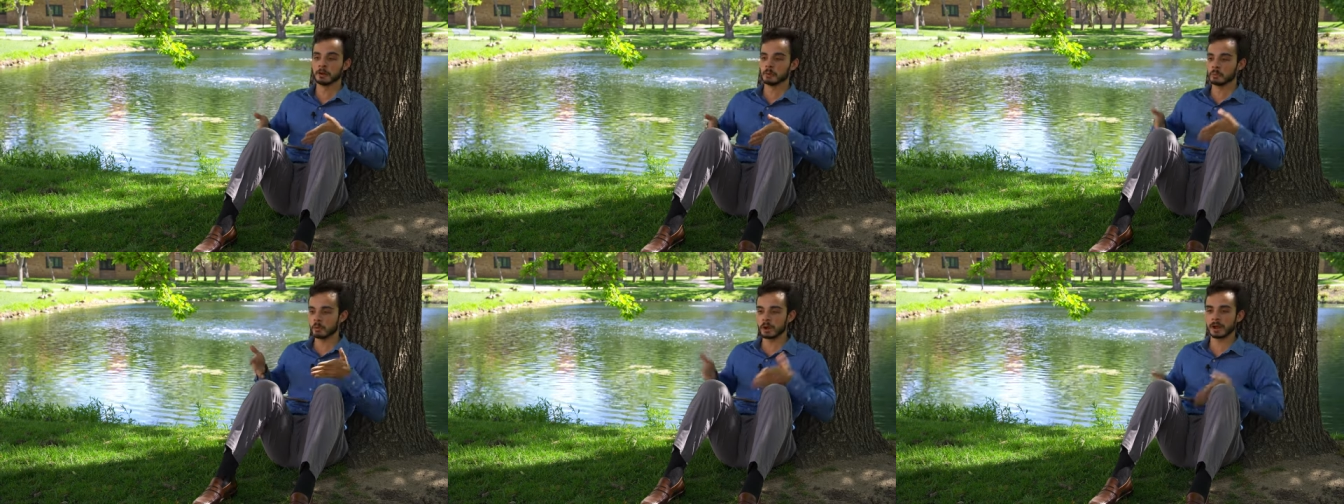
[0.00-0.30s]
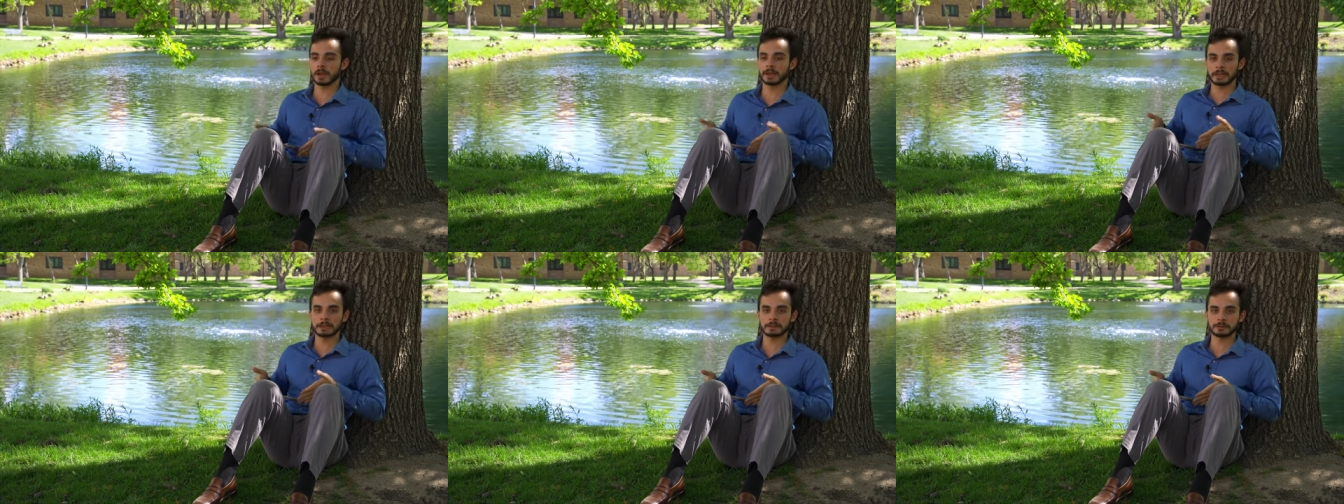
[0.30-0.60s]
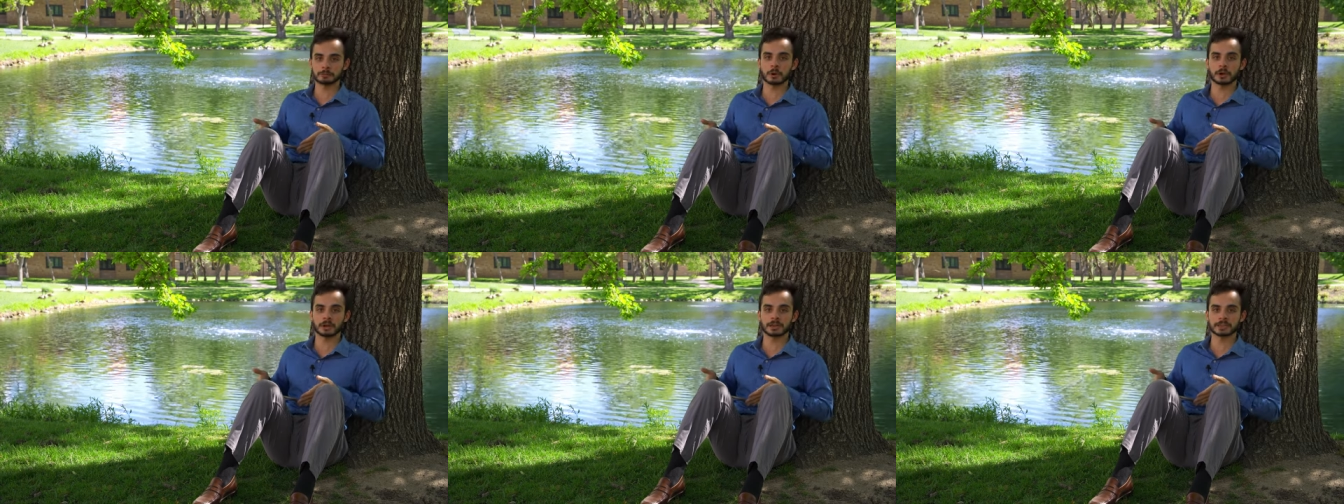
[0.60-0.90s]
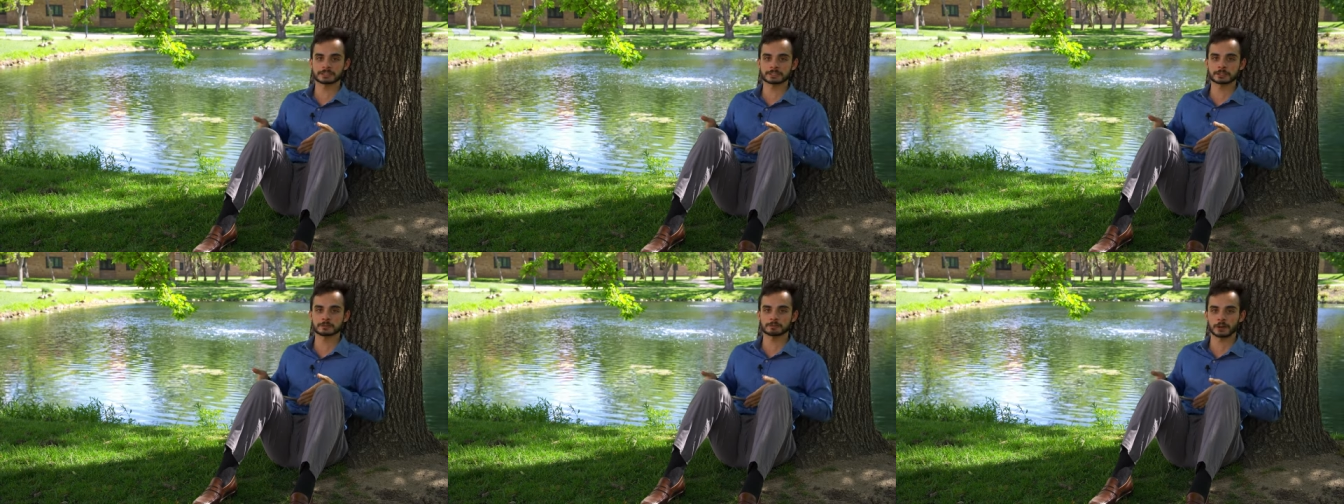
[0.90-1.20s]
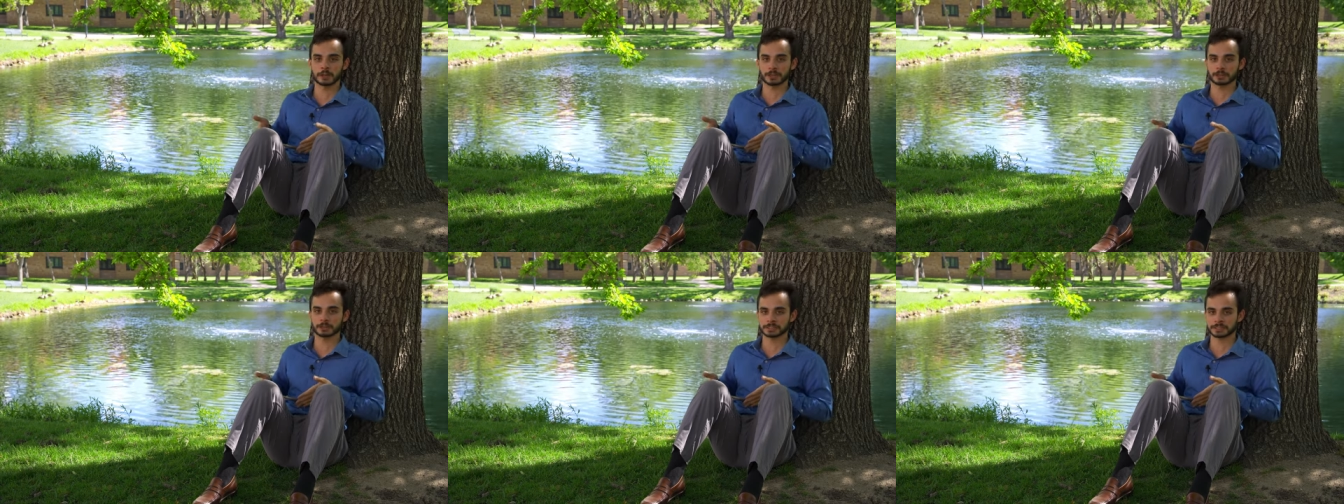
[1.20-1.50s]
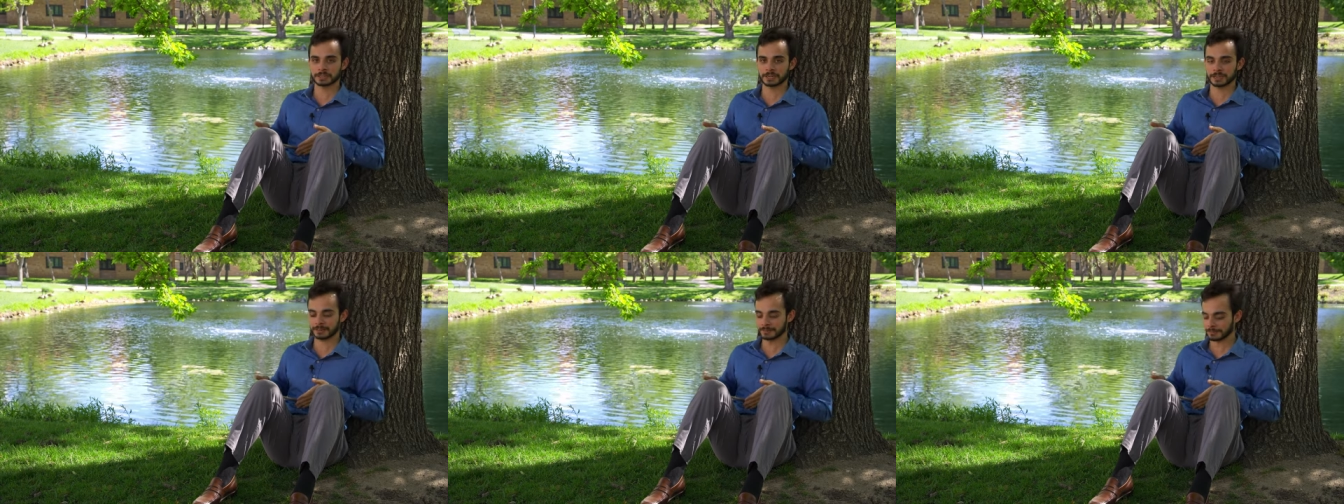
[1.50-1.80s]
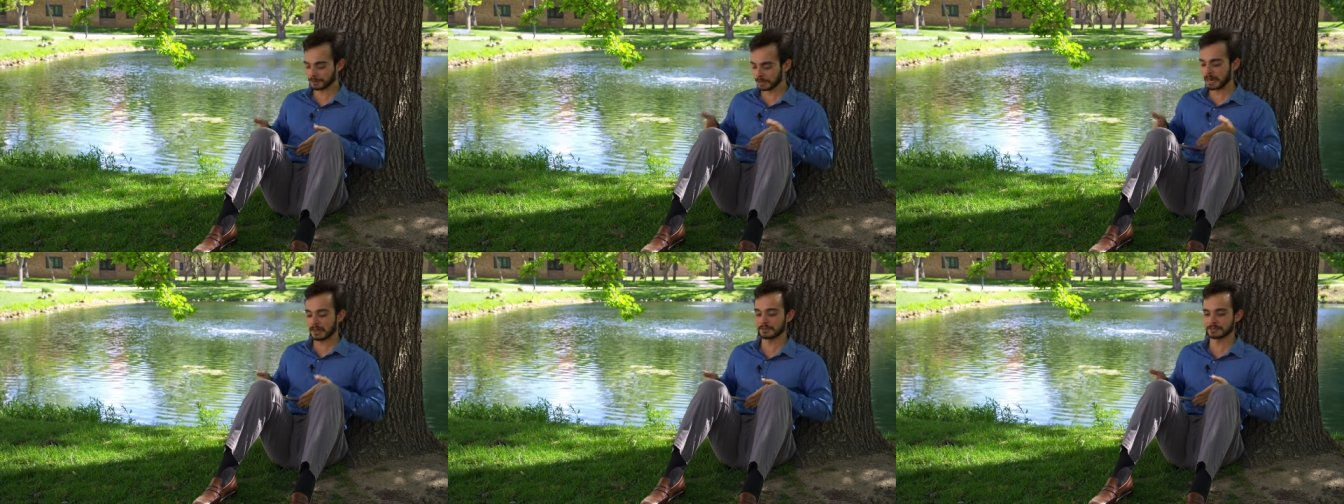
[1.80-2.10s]
why why I still follow this guy.
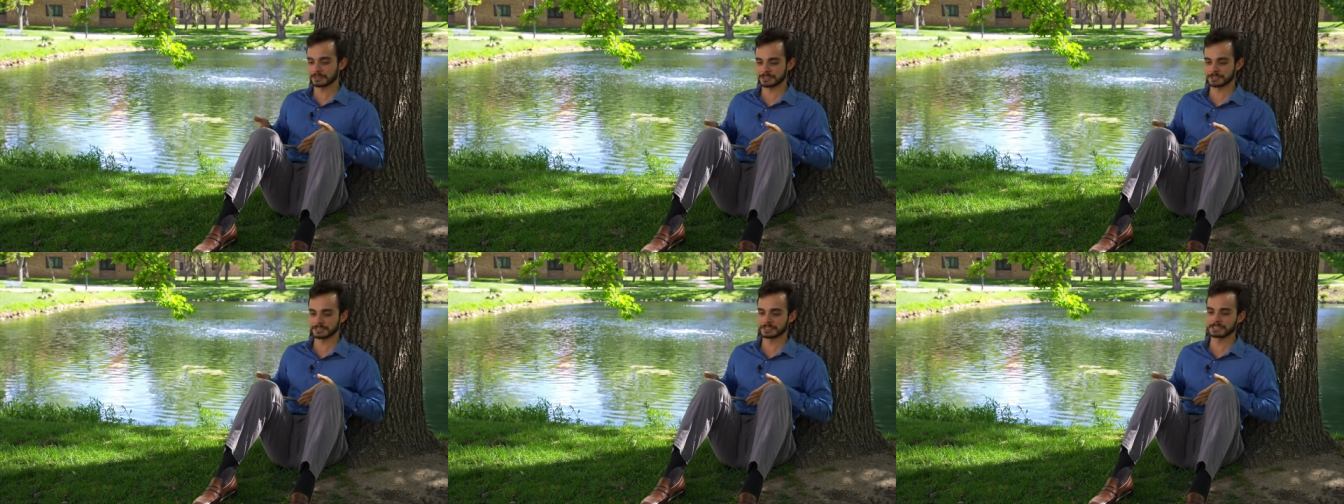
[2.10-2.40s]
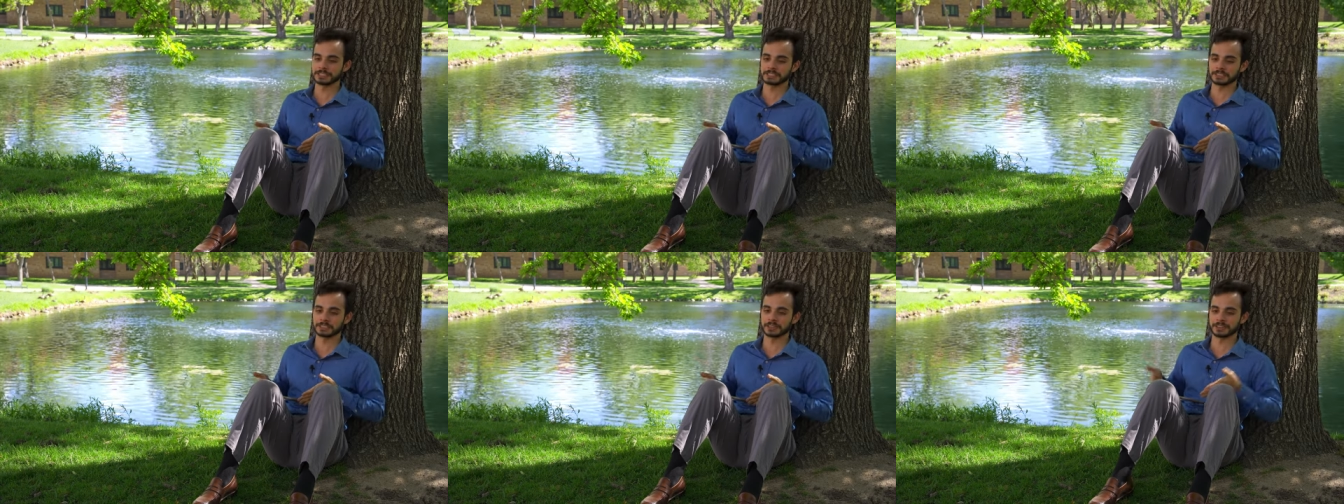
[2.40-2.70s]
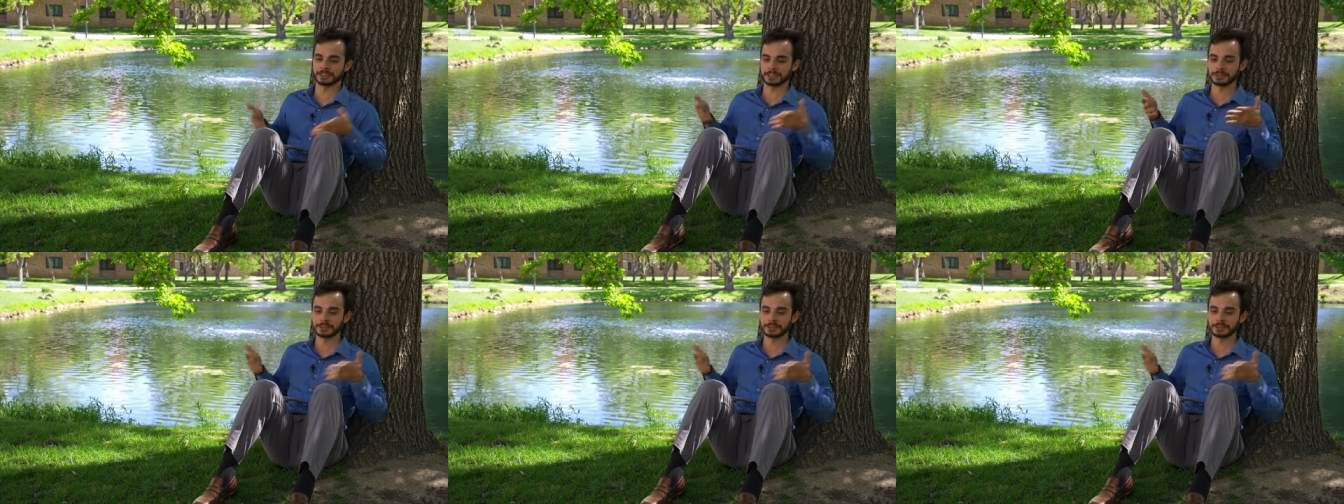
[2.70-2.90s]
But obviously he like